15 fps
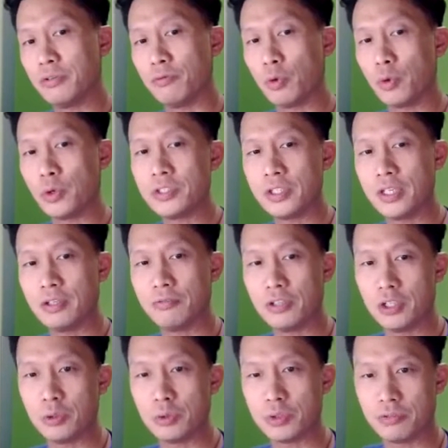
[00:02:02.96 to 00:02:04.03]
voice and
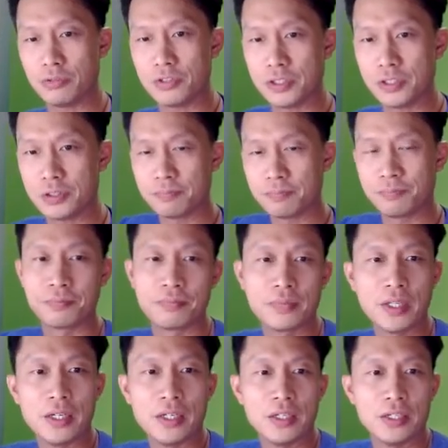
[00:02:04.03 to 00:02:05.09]
video services.
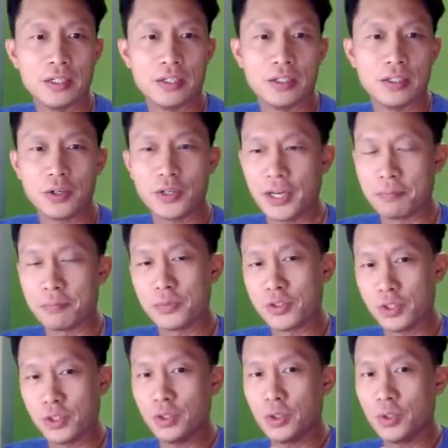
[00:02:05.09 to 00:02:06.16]
Okay,
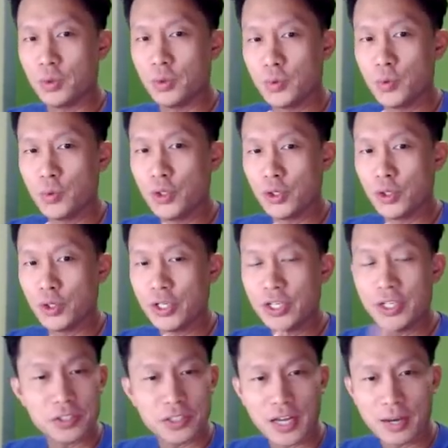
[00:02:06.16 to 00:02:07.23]
so there
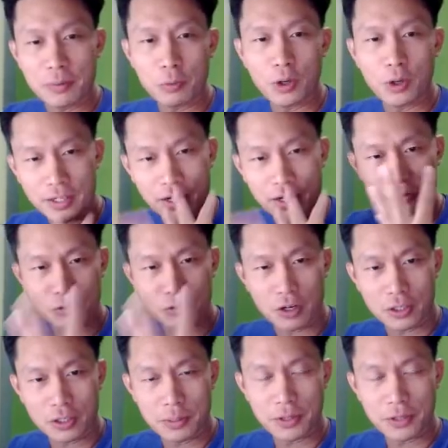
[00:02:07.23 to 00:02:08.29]
is time while I kind of
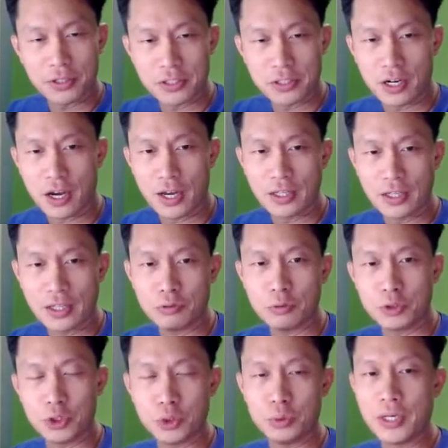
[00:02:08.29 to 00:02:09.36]
talk about things at a high level
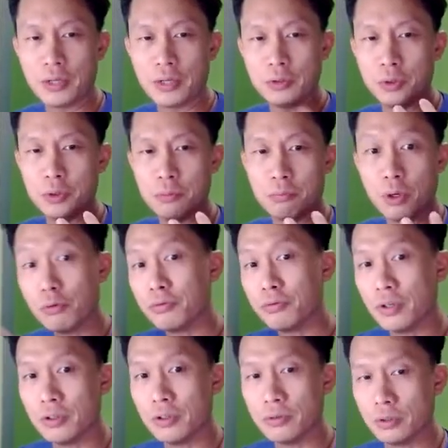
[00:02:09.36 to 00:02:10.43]
to download both,
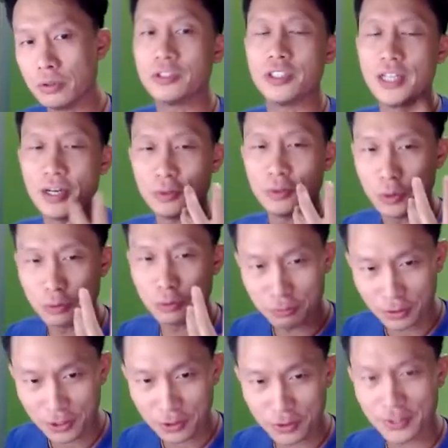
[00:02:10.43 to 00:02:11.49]
to download
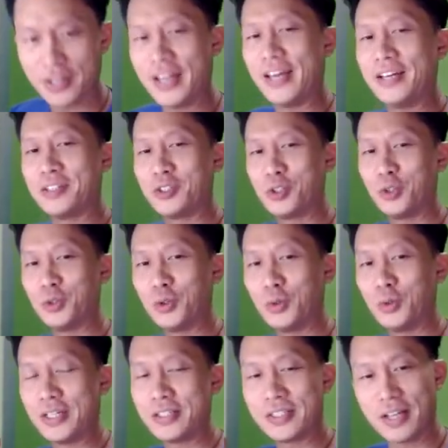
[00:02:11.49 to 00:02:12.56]
Flutter and to
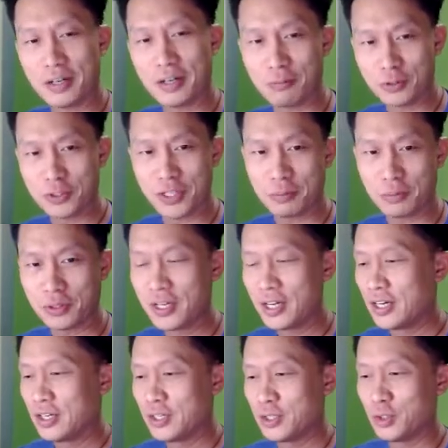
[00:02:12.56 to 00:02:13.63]
sign up for Sendbird.
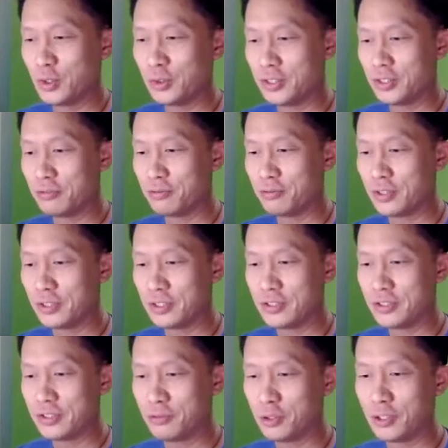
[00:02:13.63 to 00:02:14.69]
So if
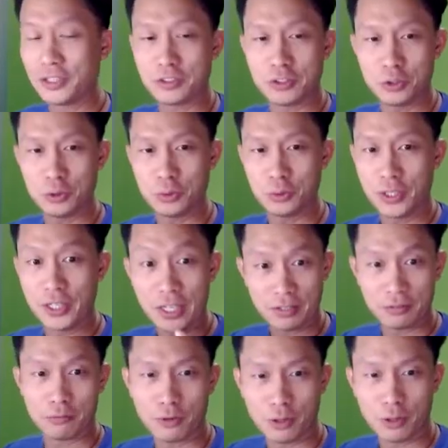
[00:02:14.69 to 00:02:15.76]
you'd like to
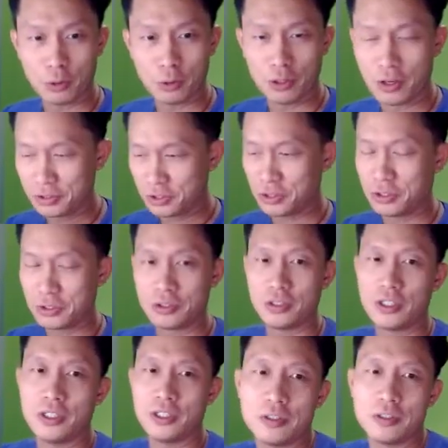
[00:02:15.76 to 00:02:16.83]
again follow along, you can
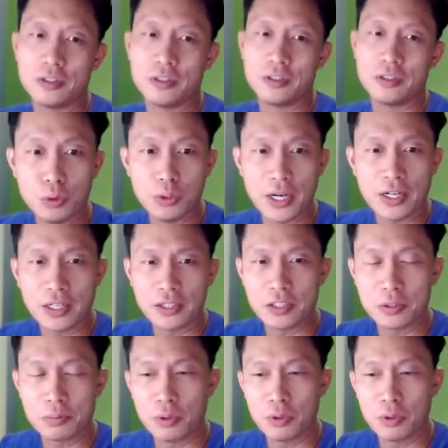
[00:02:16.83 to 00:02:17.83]
do that at this